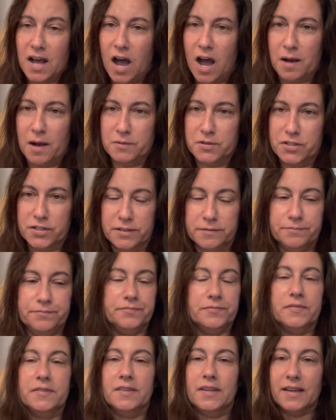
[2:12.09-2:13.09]
option
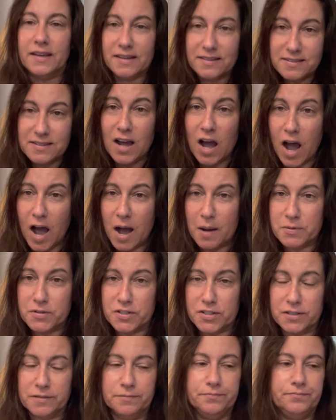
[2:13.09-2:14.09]
is an
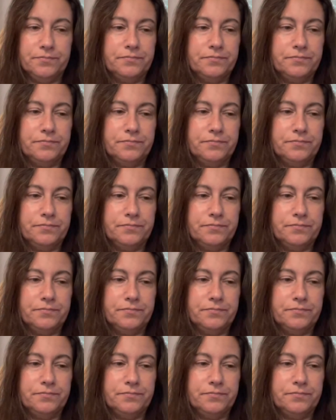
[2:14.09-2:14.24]
option.